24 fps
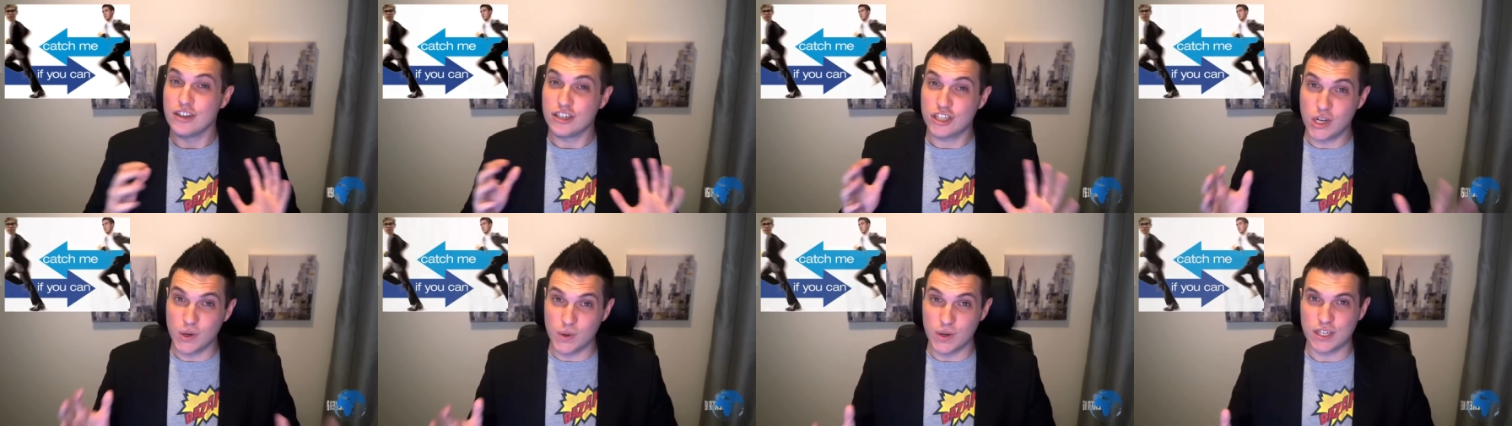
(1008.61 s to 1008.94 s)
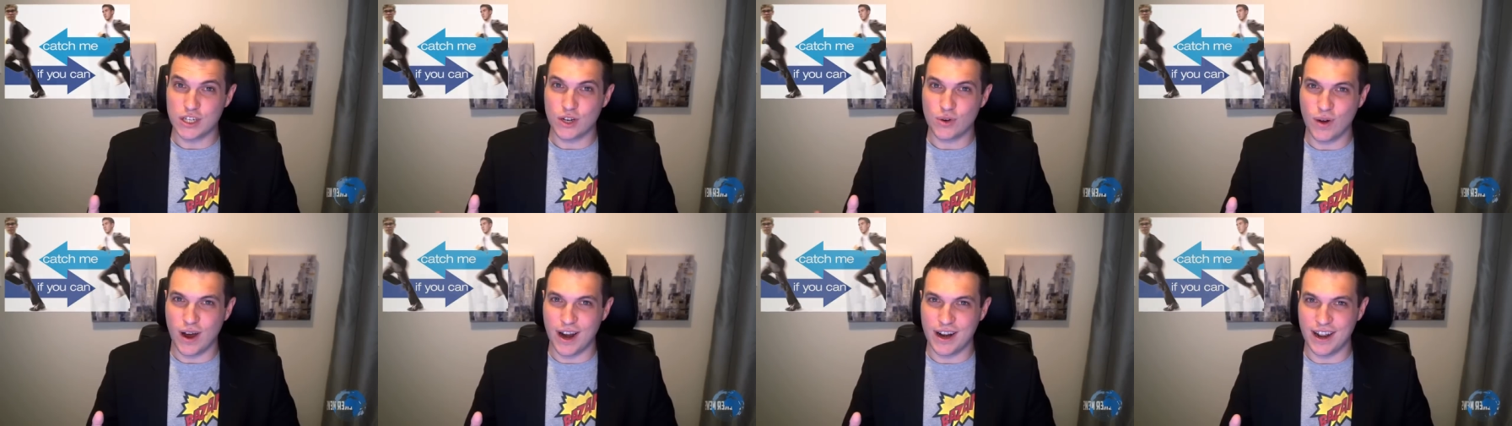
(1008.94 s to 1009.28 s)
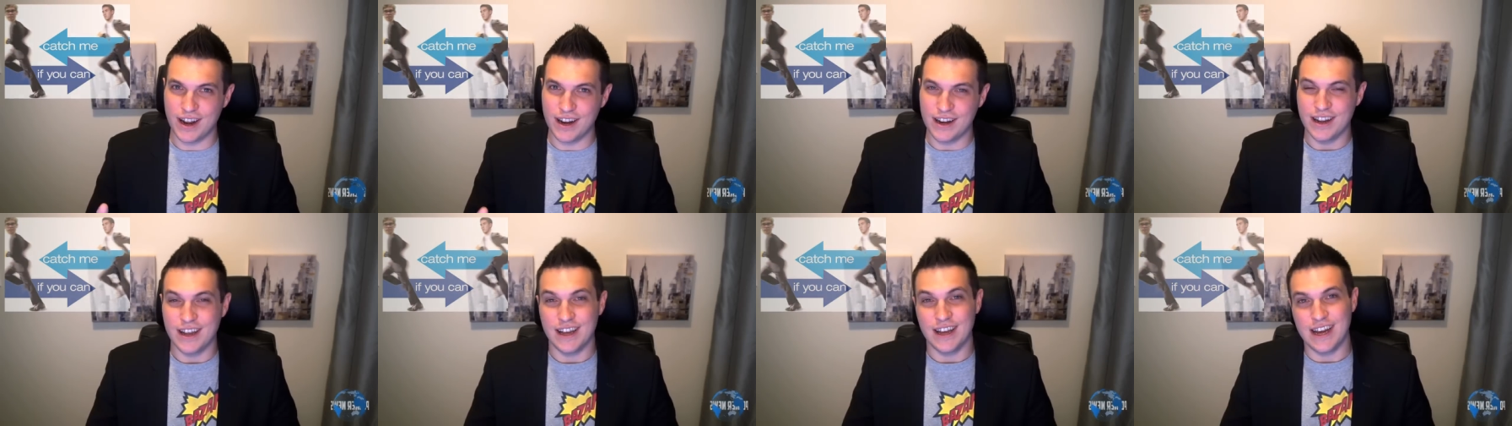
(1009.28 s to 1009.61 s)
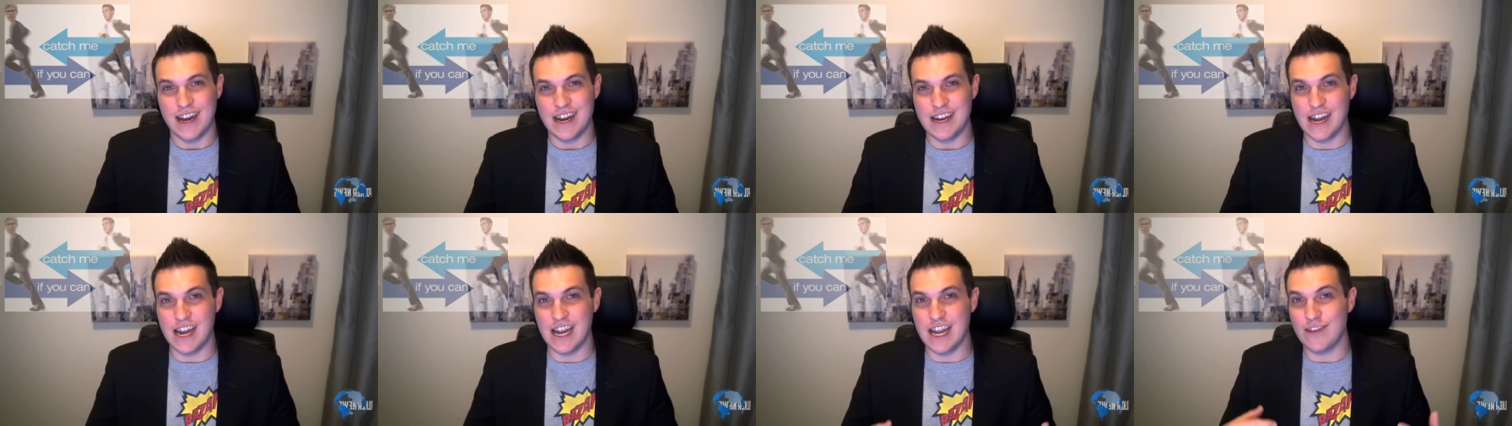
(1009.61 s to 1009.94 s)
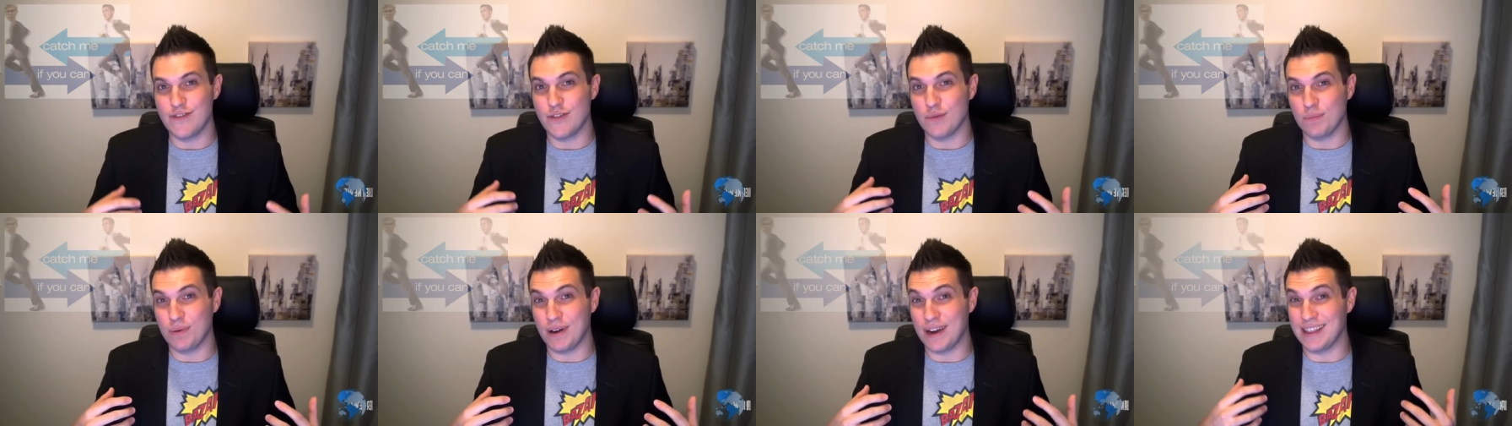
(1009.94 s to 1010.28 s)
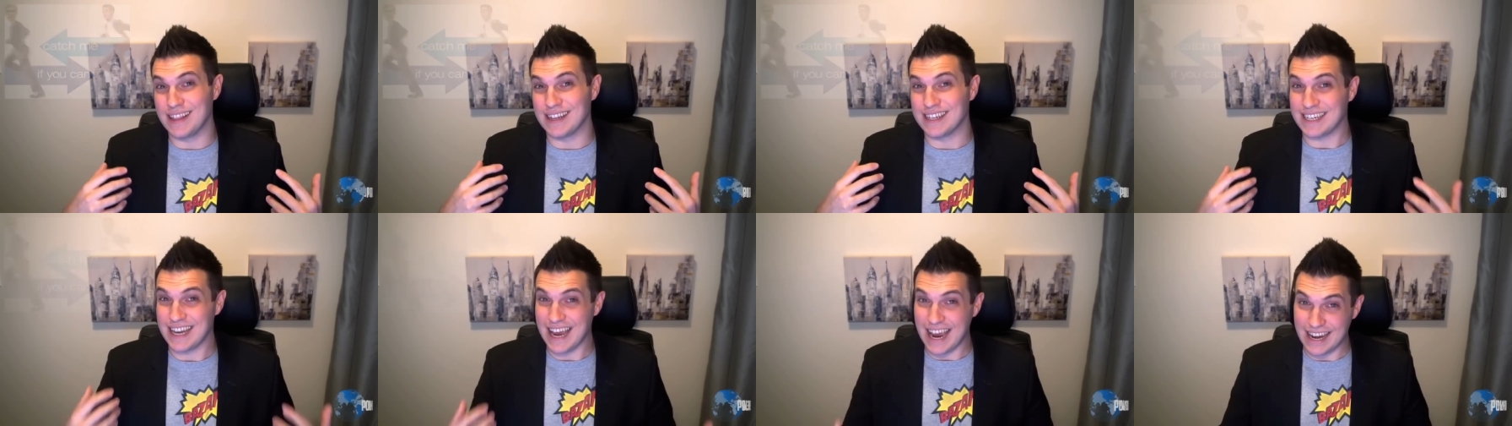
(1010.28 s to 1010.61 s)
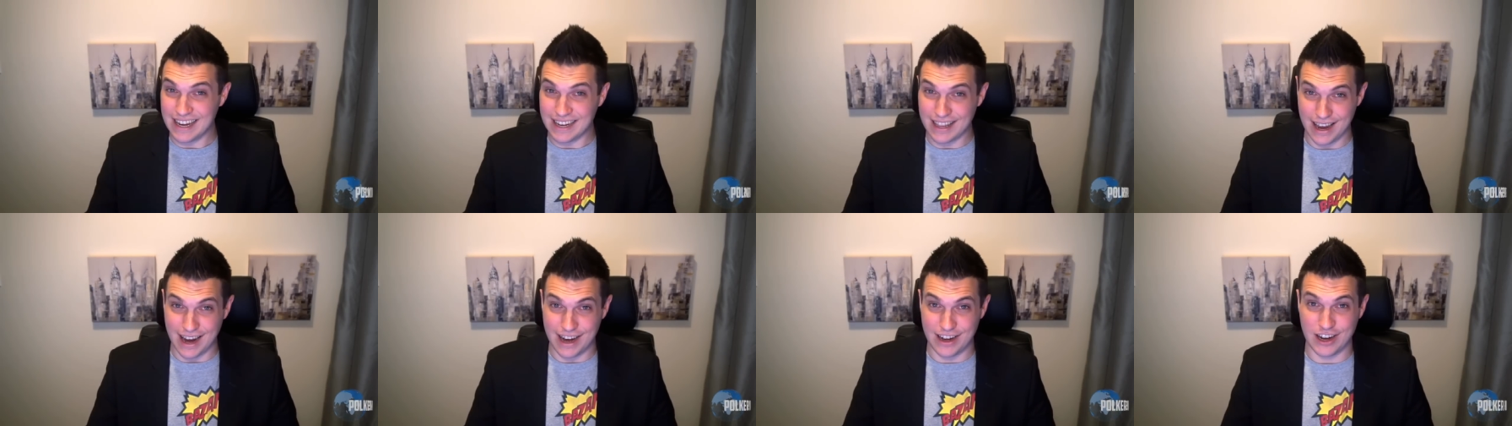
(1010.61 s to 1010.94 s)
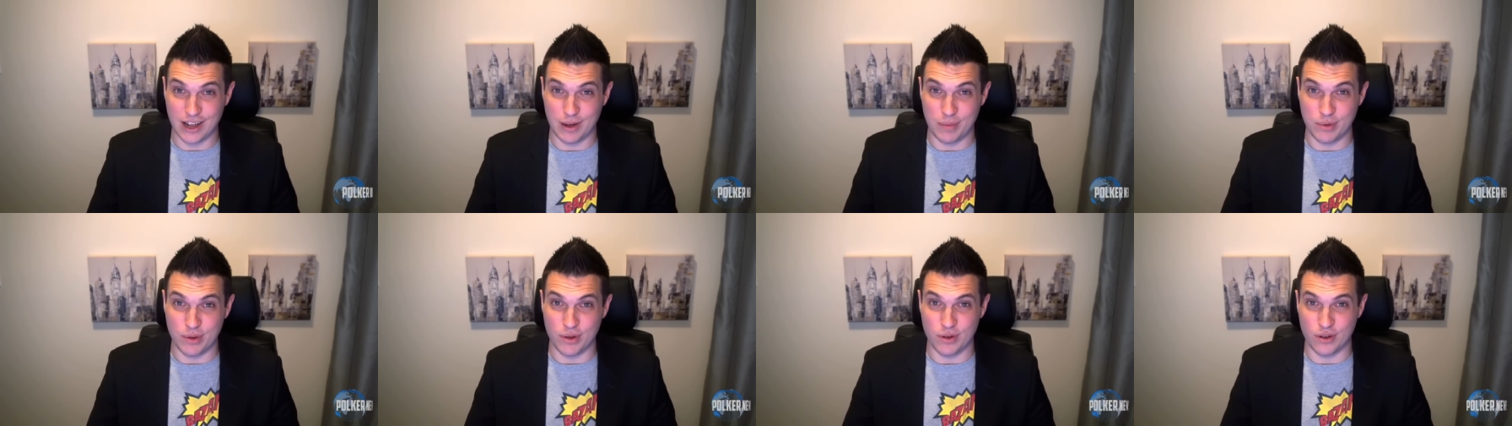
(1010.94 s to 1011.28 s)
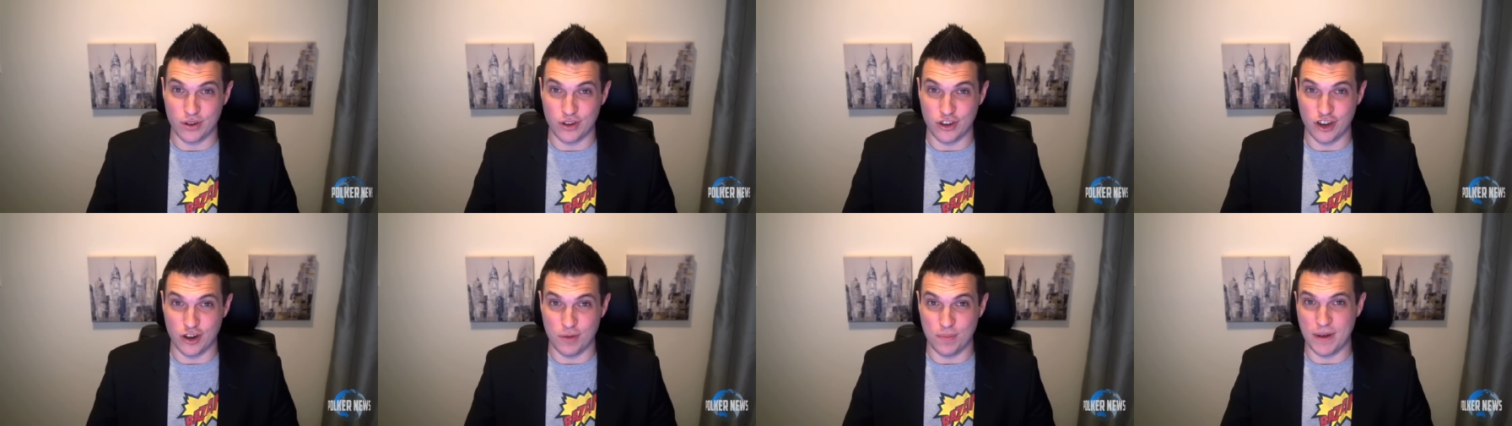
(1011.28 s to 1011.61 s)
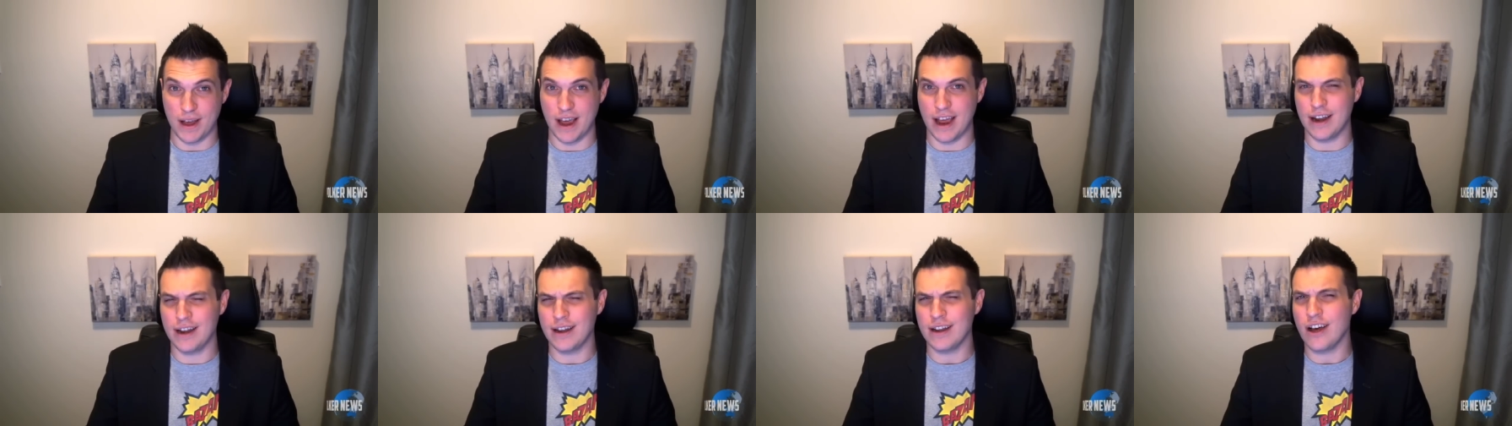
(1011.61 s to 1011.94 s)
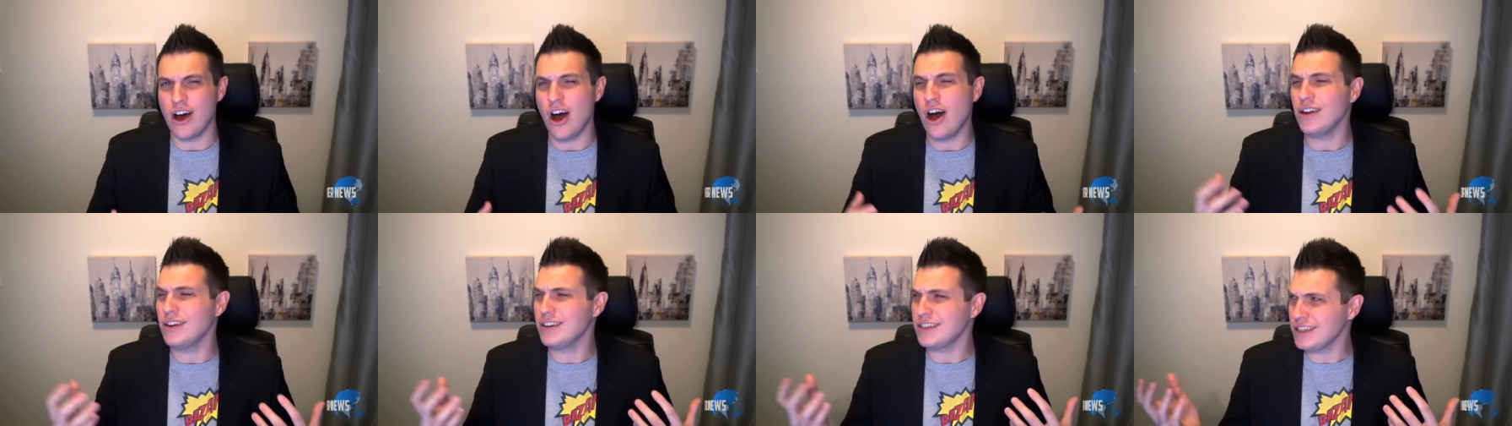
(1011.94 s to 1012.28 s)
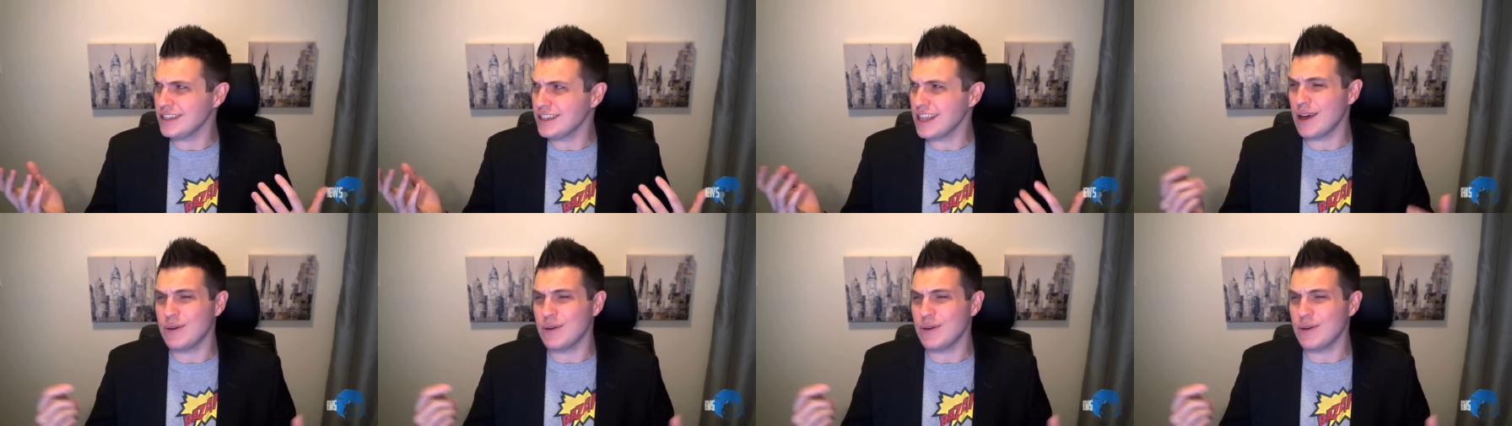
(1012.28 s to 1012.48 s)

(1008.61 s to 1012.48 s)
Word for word: To his credit, he didn't even play the 10K WCOOP, and honestly,